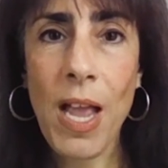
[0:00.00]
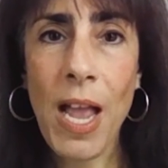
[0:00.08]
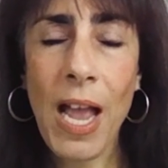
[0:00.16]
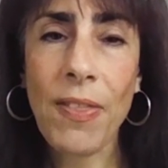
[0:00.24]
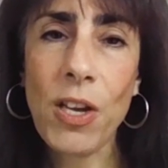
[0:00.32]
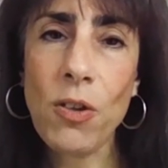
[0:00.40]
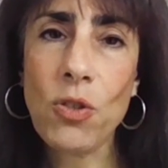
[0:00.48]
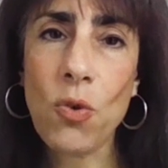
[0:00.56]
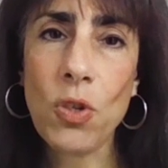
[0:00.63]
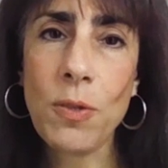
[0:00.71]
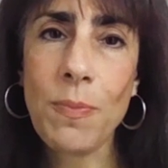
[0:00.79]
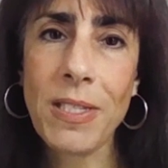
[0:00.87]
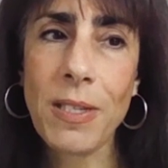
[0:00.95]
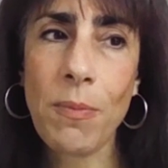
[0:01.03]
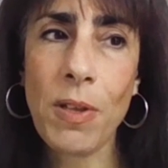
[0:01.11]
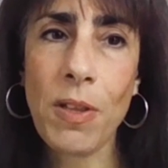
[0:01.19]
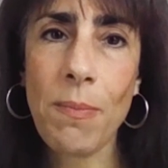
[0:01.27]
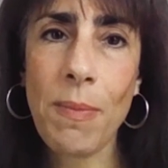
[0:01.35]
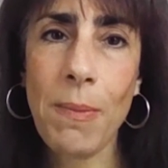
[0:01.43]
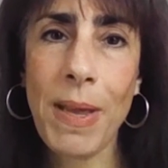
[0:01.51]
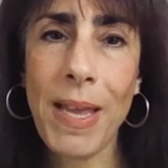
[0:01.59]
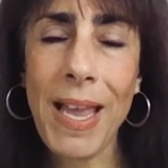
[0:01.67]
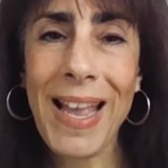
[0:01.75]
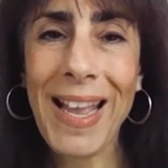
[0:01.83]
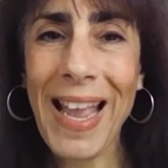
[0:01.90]
And then you talked about something that maybe
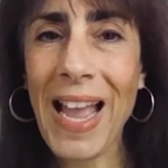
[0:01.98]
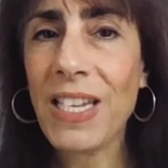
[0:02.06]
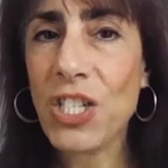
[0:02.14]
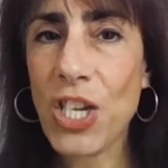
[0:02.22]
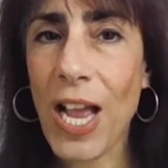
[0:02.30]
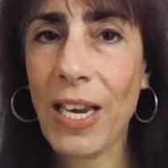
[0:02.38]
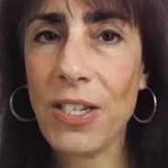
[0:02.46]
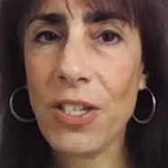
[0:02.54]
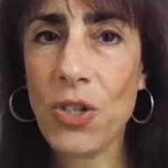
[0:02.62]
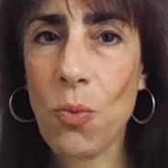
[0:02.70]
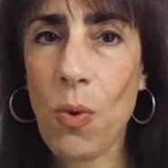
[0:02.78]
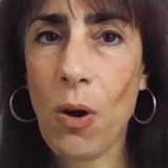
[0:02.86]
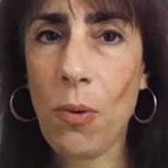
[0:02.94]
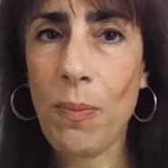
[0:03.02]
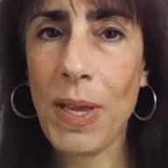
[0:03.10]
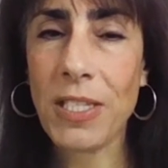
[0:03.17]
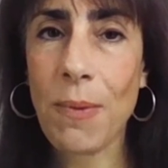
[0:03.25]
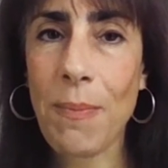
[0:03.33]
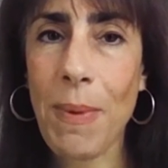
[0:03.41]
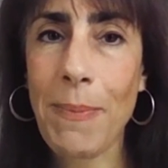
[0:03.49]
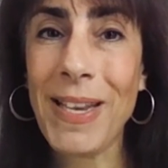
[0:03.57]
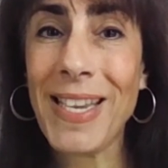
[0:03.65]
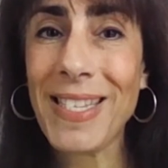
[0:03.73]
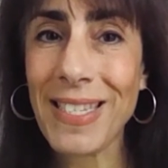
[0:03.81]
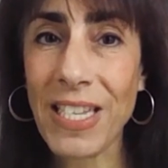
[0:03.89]
can challenge your well-being. So maybe
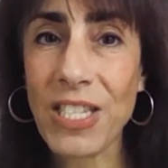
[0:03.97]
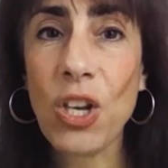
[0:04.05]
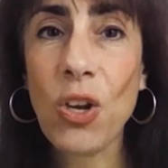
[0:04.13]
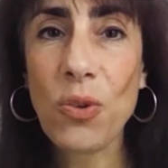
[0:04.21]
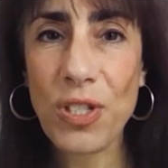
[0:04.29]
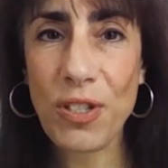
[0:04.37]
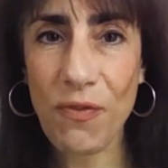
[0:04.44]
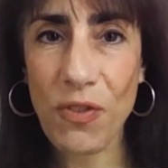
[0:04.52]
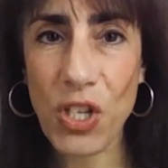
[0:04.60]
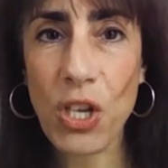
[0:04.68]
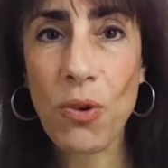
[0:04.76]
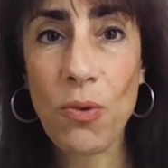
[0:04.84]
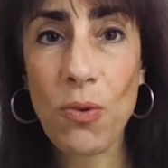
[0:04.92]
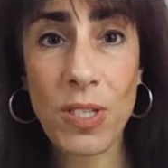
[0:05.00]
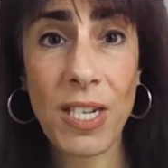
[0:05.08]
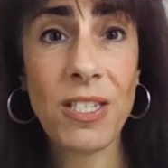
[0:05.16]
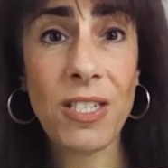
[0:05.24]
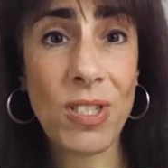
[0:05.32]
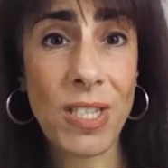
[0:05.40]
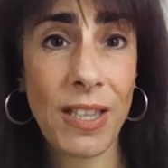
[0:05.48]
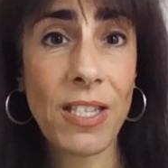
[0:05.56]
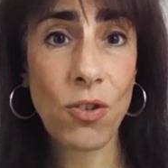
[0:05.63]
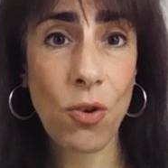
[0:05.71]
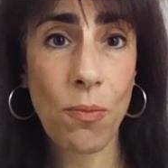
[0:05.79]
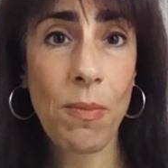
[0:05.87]
listening to lots of news. And as you said,
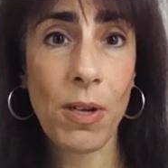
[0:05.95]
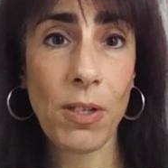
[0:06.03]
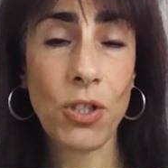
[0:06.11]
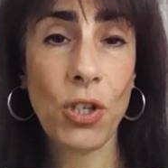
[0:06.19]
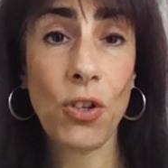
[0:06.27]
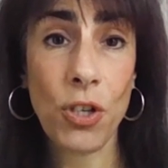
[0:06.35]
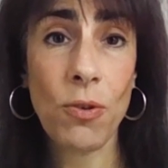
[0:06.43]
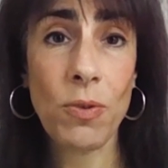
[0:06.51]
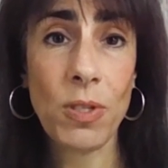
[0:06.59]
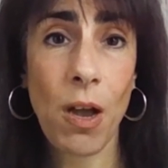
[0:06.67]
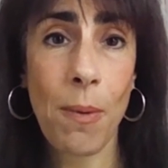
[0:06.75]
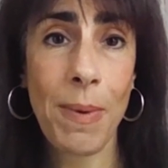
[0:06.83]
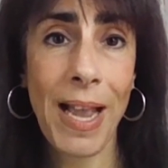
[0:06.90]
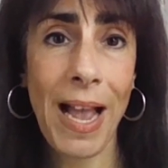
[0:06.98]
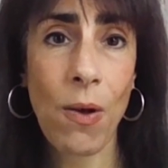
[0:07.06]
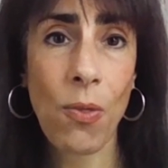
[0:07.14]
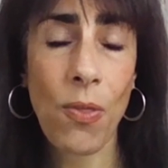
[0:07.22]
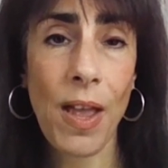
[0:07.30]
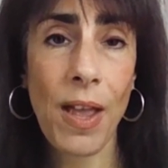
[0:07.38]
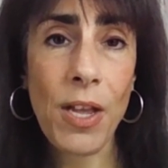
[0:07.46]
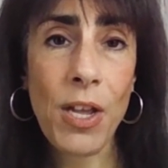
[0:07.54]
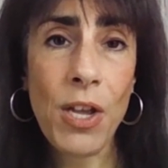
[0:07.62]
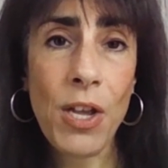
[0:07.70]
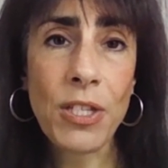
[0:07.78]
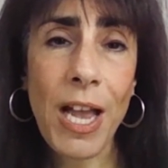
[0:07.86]
not much good news coming out there.
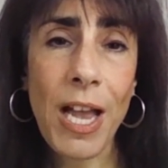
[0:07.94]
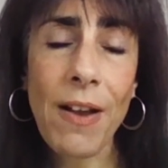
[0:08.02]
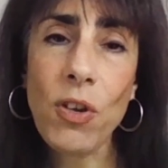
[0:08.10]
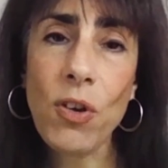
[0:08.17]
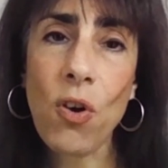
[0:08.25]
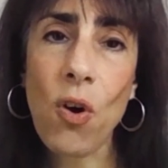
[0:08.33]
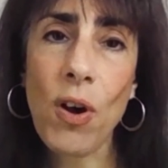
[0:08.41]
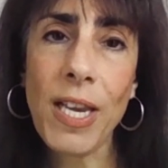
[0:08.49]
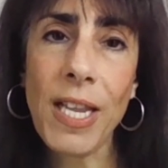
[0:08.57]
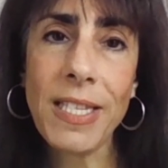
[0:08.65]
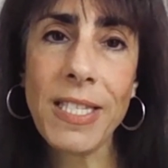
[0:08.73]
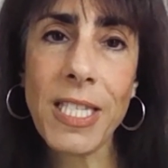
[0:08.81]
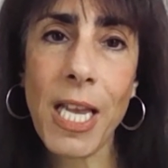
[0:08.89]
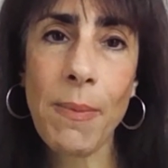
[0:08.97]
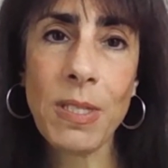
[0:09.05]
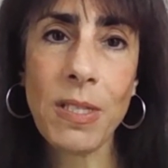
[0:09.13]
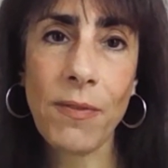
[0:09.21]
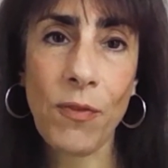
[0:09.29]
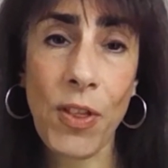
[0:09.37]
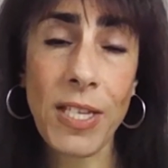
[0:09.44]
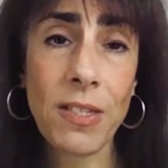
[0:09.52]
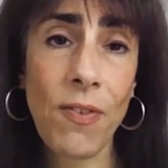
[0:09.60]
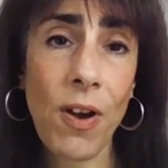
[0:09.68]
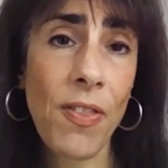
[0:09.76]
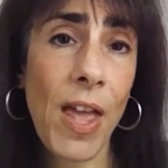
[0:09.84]
So have you got any tips for things
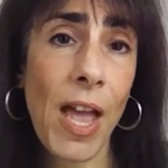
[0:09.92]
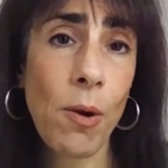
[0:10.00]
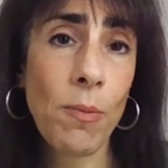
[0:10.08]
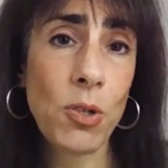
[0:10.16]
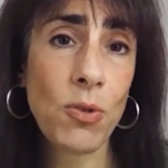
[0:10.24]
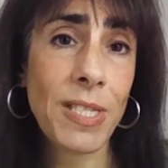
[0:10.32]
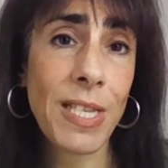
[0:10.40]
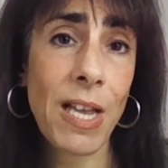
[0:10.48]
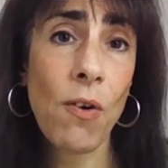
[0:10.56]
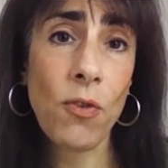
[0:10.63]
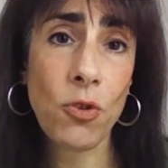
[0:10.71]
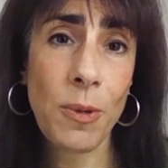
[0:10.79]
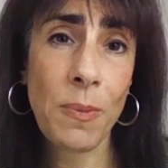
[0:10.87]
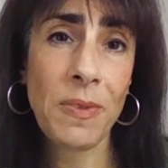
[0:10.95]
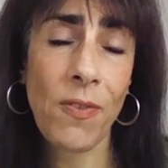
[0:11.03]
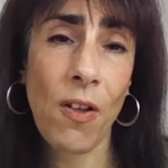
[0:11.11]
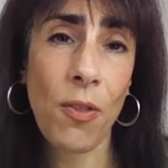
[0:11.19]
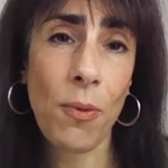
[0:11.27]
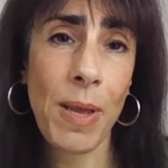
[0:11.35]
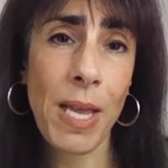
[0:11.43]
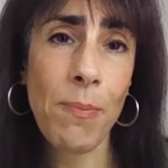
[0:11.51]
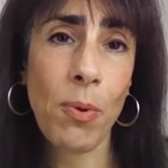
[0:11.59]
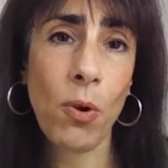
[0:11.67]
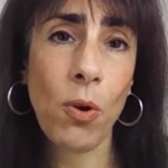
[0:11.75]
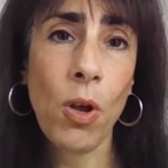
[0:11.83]
that have either helped yourself or tips for other
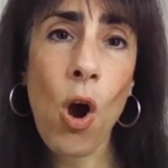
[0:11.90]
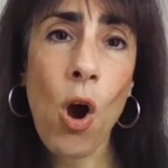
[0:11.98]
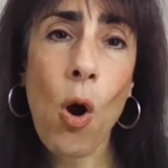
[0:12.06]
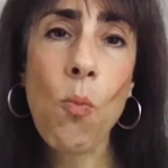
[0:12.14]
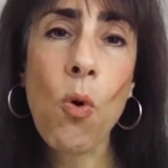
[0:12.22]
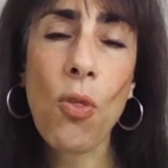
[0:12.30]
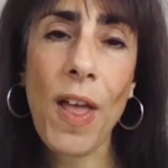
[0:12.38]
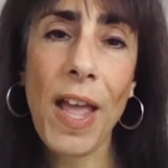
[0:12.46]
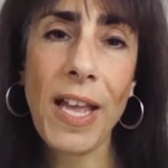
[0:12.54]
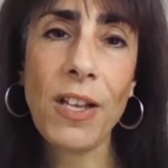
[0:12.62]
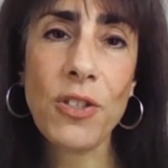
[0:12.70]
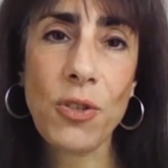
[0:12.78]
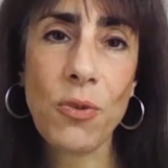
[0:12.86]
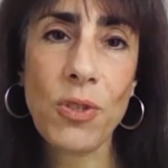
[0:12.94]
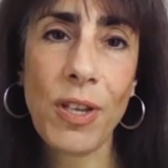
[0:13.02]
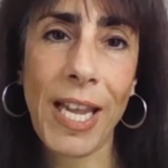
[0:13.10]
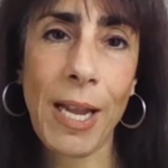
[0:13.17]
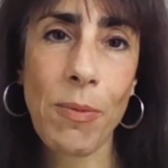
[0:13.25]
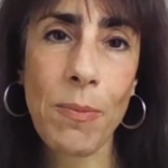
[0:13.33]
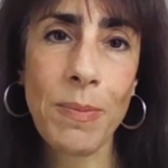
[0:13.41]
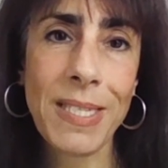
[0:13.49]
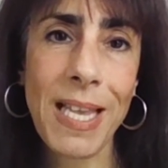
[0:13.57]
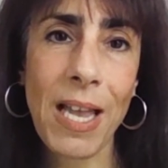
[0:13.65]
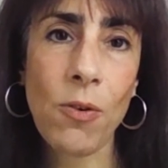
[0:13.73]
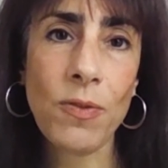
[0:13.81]
people on what they can do to keep
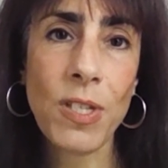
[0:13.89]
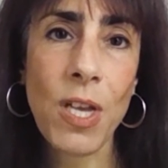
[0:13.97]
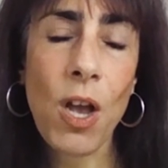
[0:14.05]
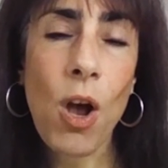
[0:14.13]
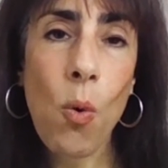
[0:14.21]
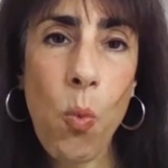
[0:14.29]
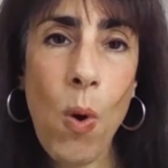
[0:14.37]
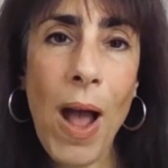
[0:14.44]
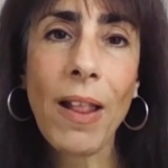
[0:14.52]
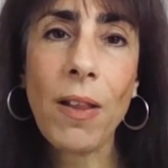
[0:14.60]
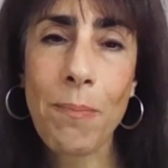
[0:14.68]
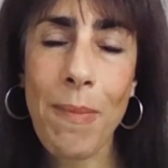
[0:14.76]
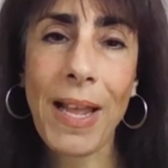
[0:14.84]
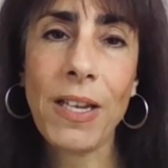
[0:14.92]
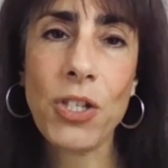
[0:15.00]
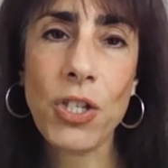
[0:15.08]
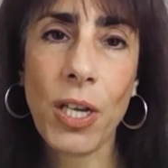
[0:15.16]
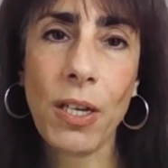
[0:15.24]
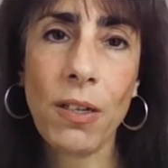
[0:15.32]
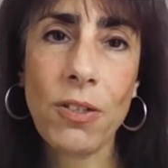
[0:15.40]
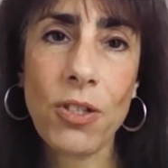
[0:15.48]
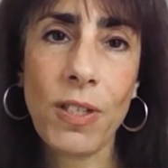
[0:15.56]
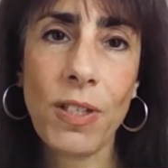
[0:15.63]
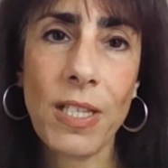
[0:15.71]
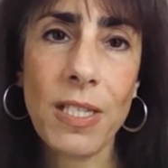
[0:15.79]
themselves well and managing
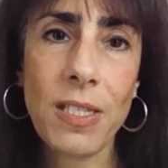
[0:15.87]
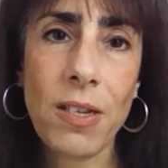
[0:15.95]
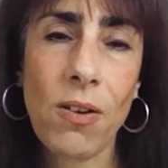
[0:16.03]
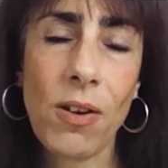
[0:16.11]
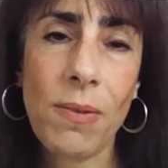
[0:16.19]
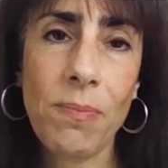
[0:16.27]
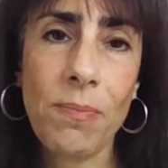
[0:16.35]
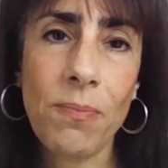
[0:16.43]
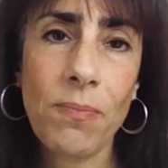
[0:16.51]
during this time?